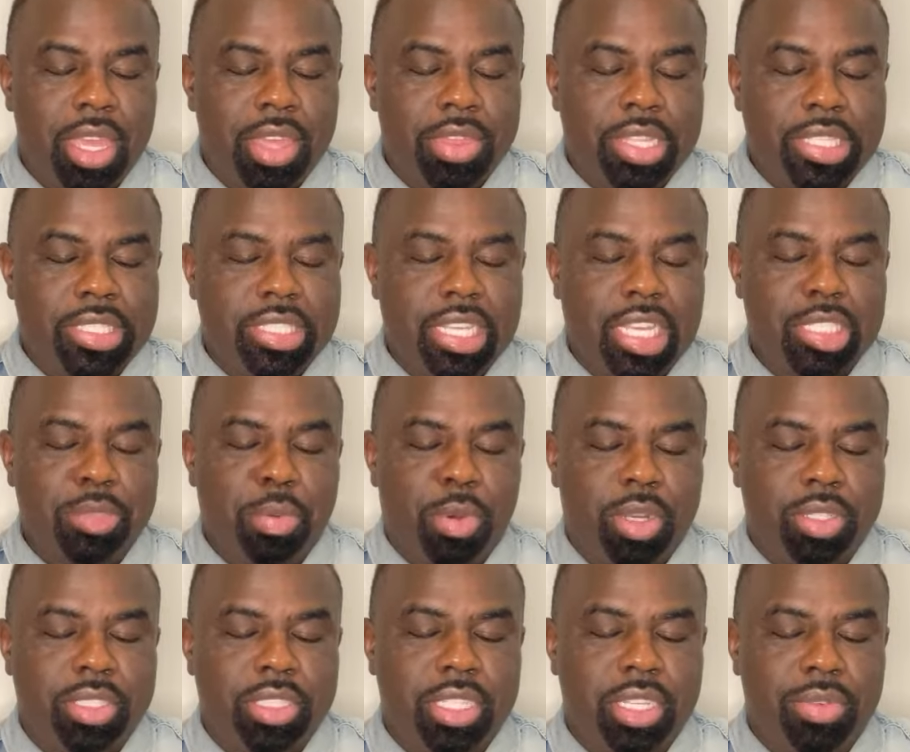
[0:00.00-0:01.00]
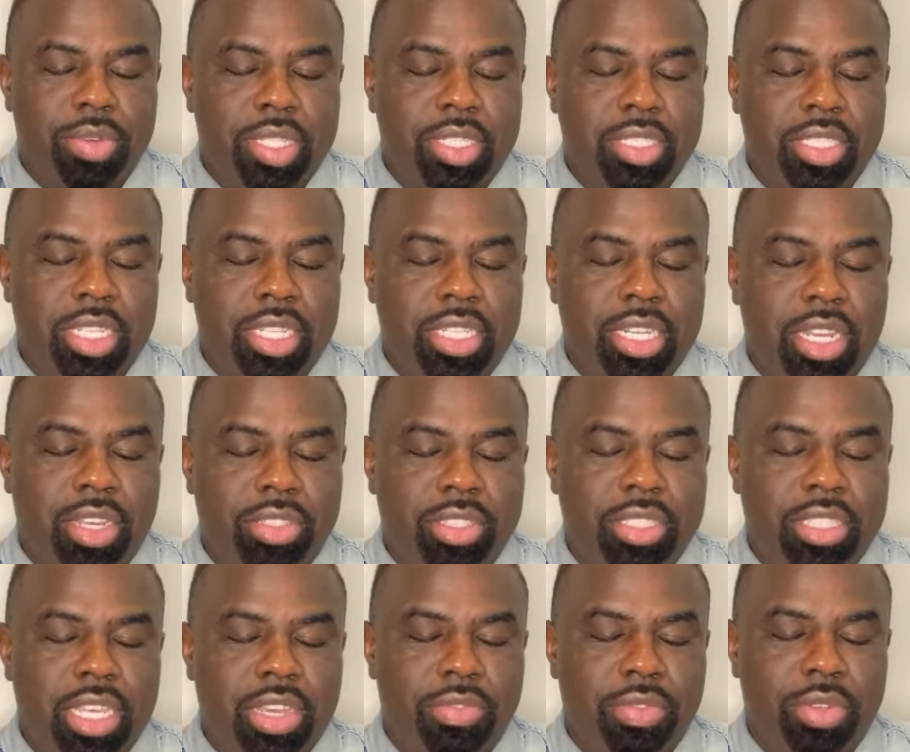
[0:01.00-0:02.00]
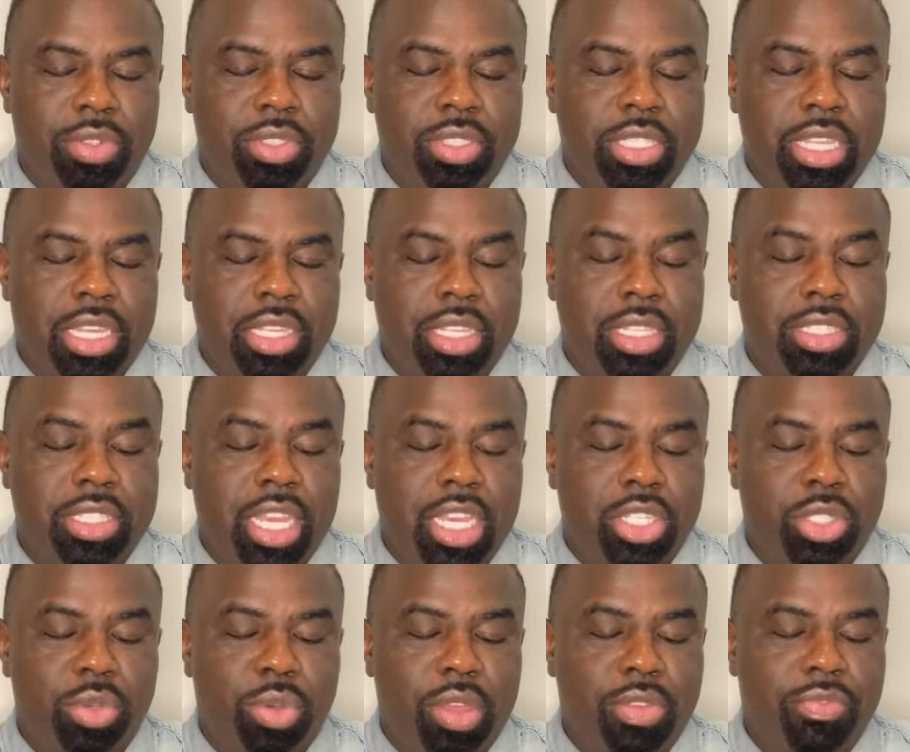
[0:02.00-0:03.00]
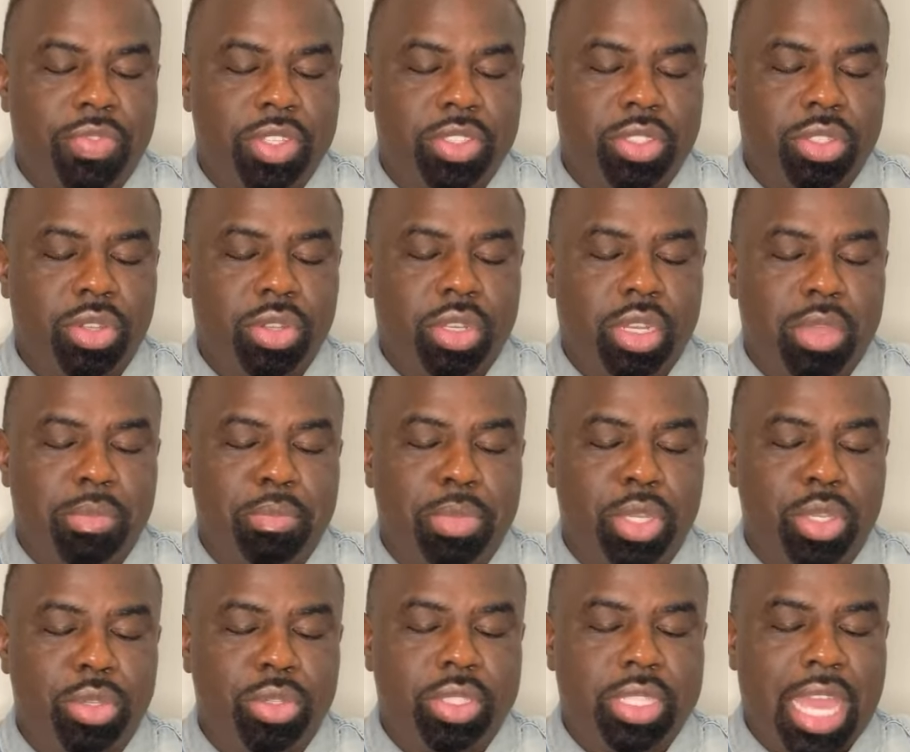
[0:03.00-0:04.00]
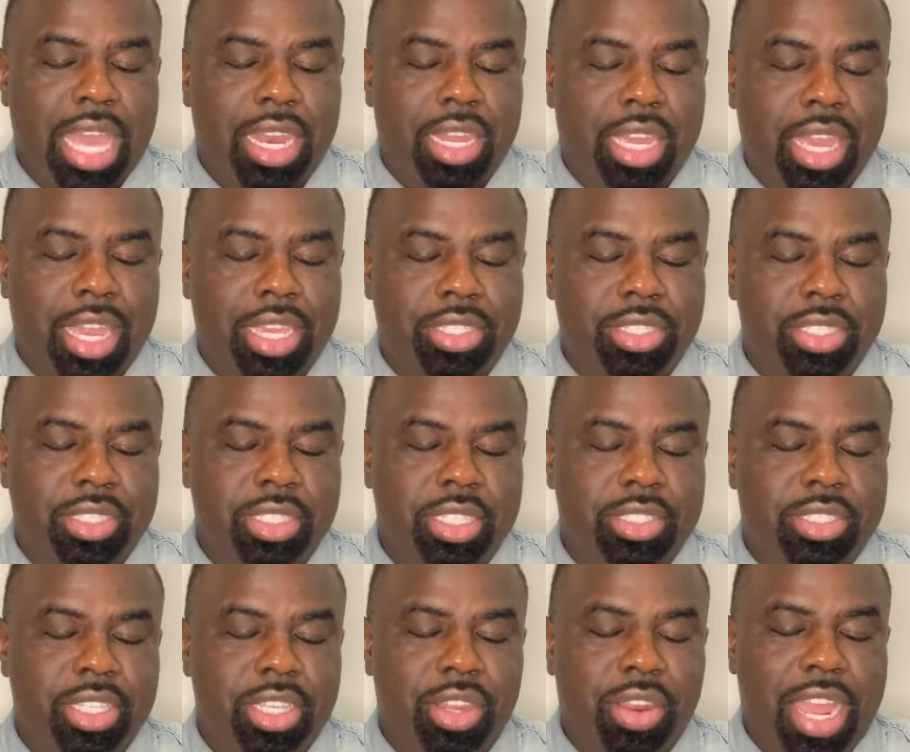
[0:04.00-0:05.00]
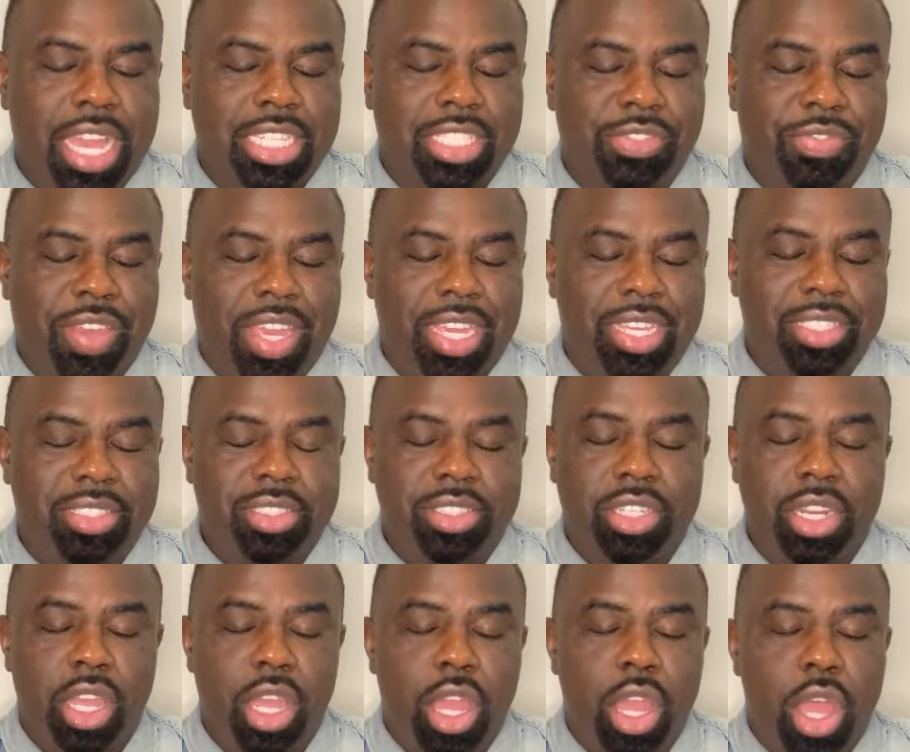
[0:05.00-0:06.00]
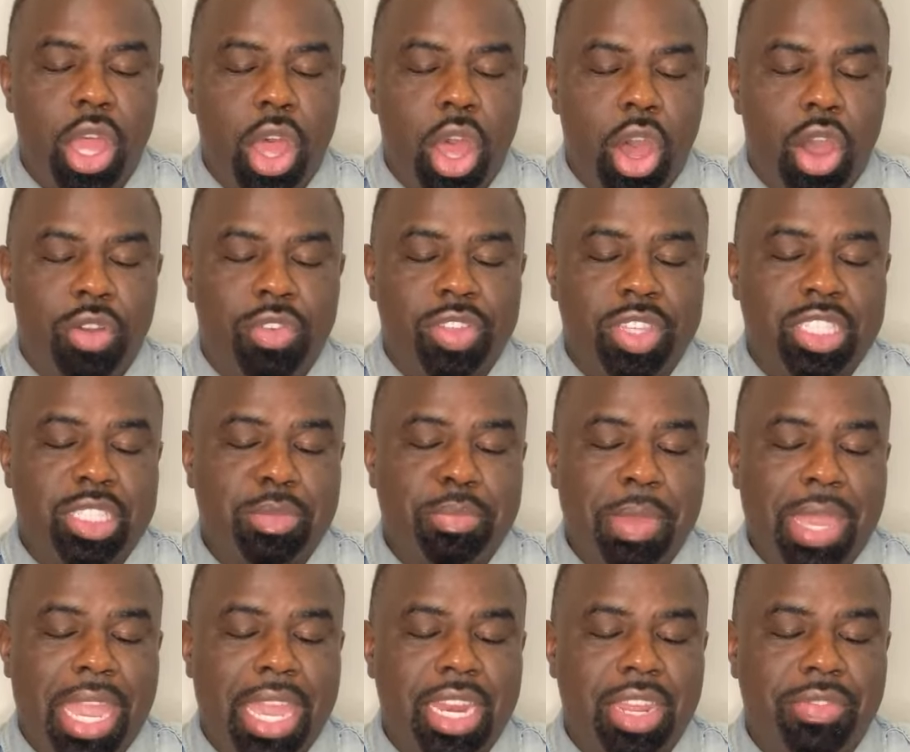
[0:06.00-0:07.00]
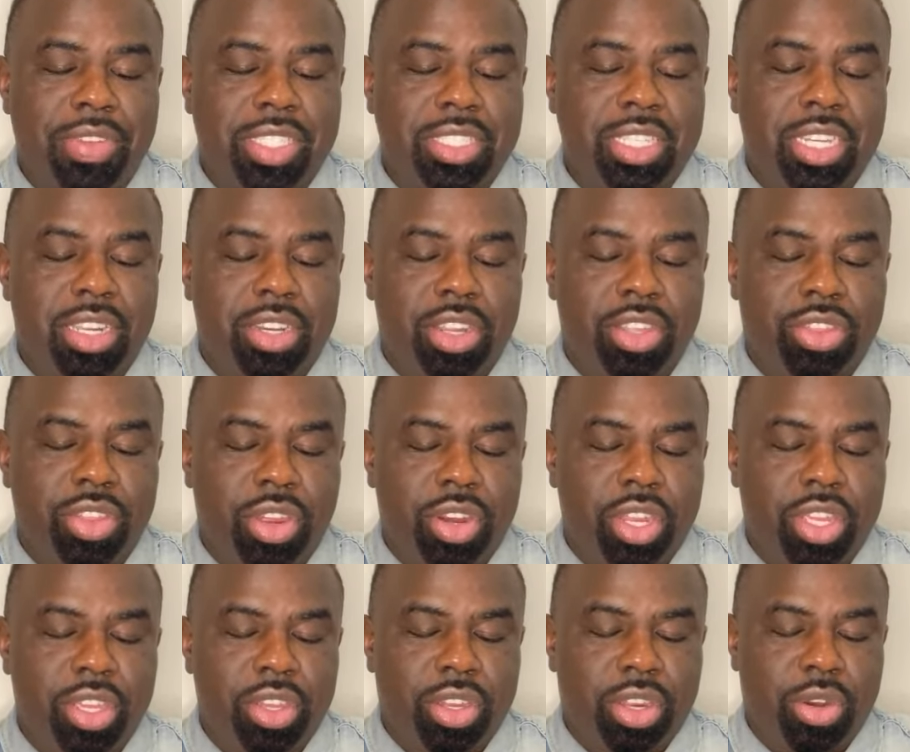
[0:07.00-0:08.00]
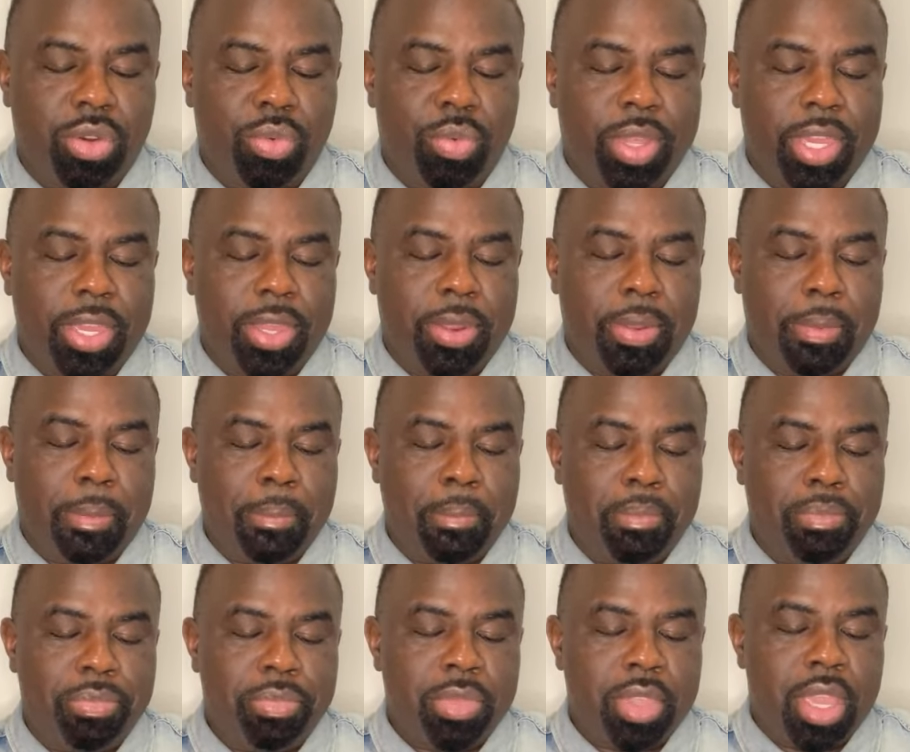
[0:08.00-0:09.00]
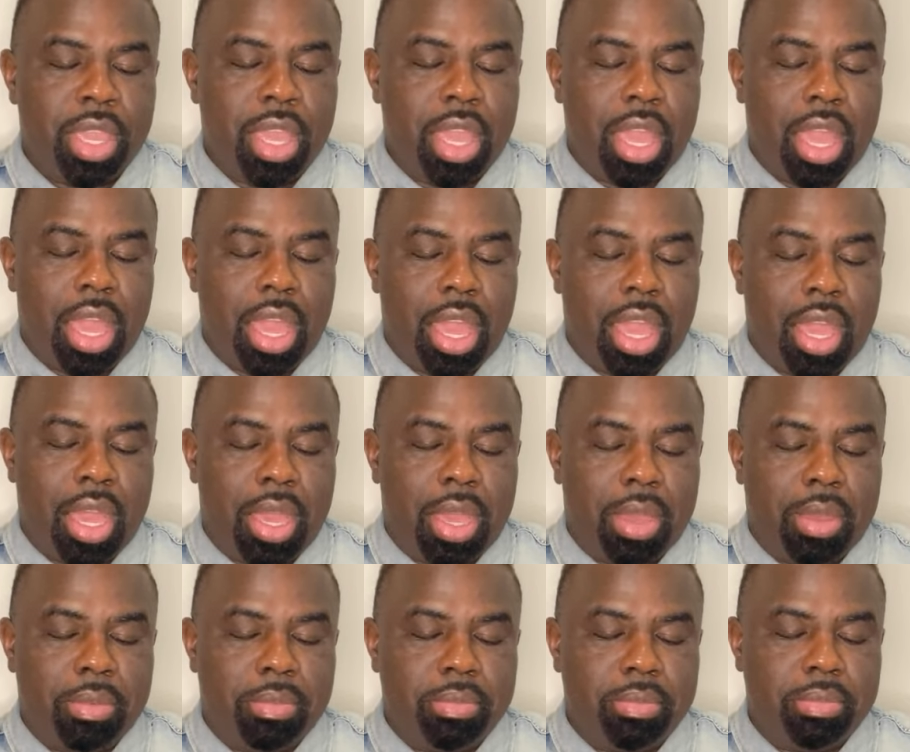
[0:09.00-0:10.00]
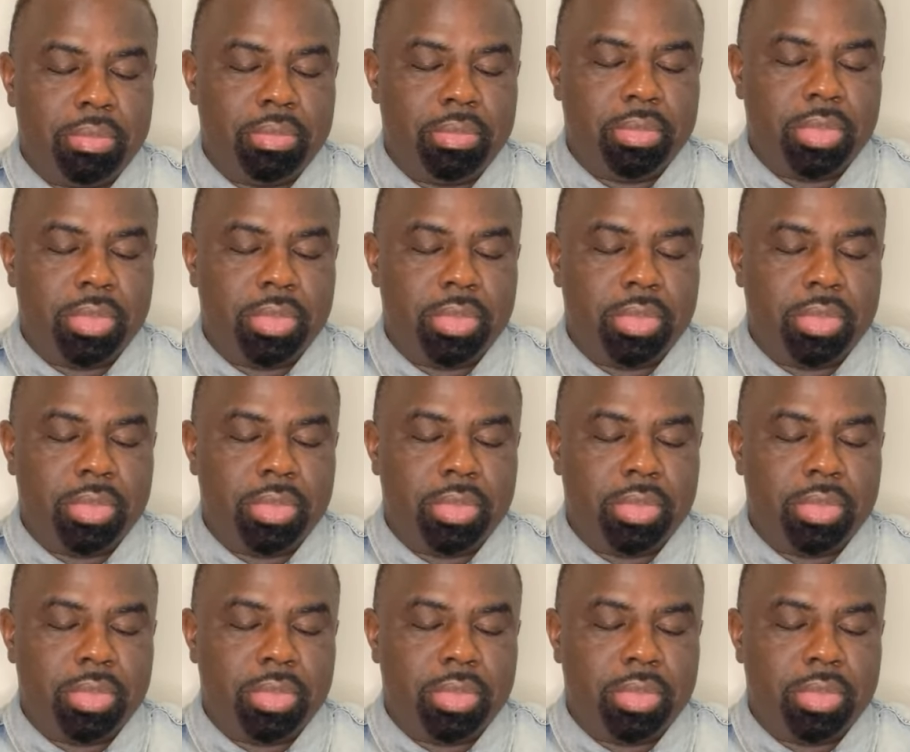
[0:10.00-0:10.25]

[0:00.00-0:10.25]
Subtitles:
The 6-part series details several sexual and physical abuse allegations the singer has faced over the span of his nearly 30-year career. During